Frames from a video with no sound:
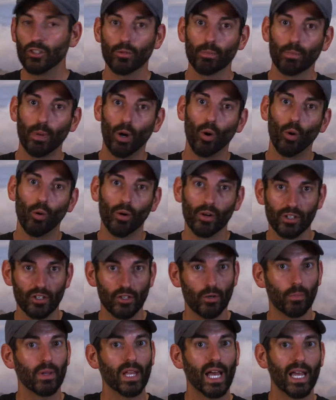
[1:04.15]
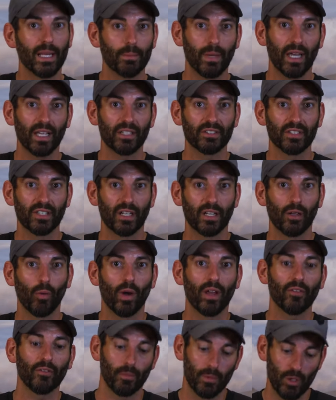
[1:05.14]
your boat or in your blind bag sitting
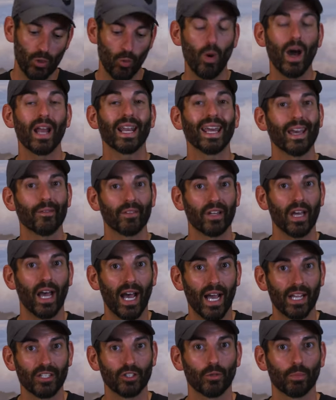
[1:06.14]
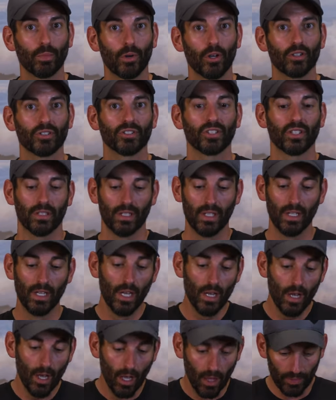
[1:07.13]
away from you. You want to have it on your person.
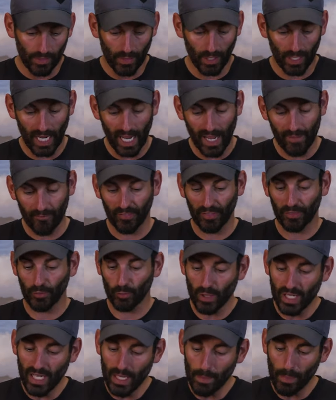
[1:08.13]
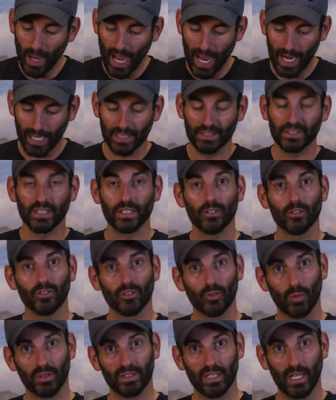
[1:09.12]
They have three pockets in here,
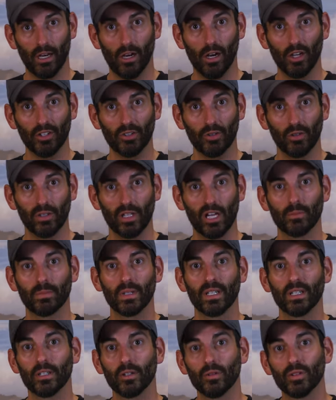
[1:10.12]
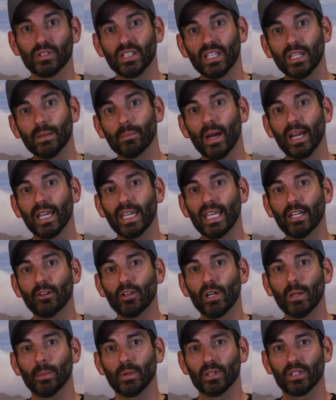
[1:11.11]
so what that also allowed me to do is keep my
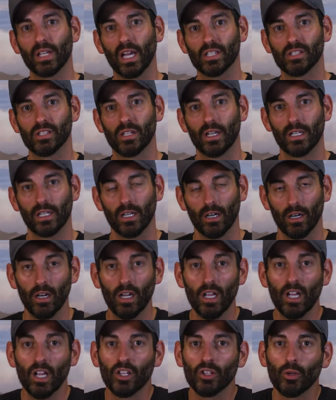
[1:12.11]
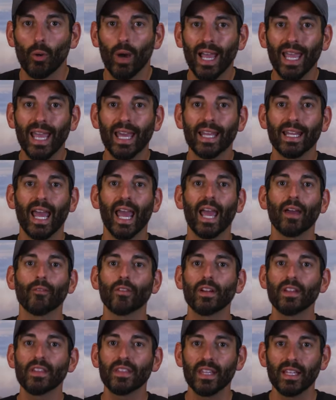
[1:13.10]
hearing protection in here. So I had
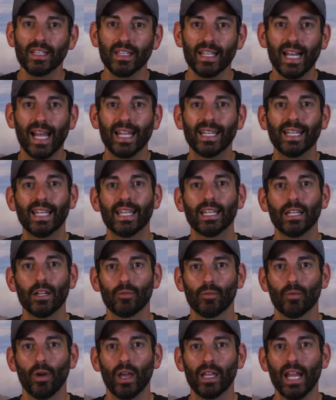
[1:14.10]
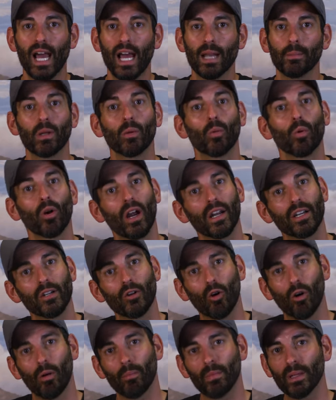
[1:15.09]
everything that I needed right on me where I'd
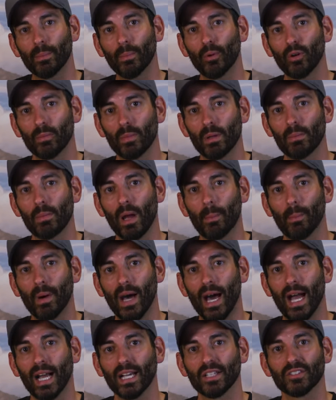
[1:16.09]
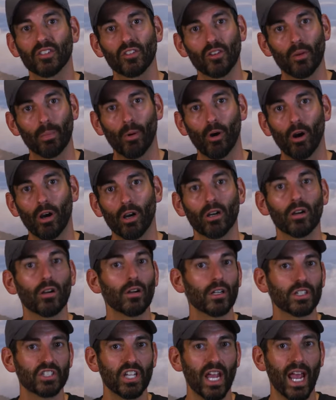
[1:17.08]
normally put them in my pockets of the parka
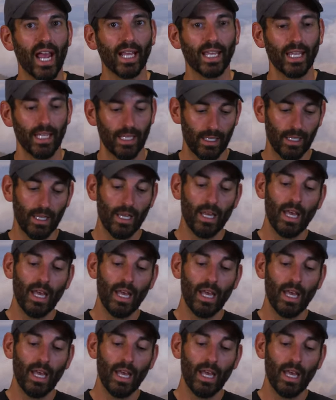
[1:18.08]
or jacket,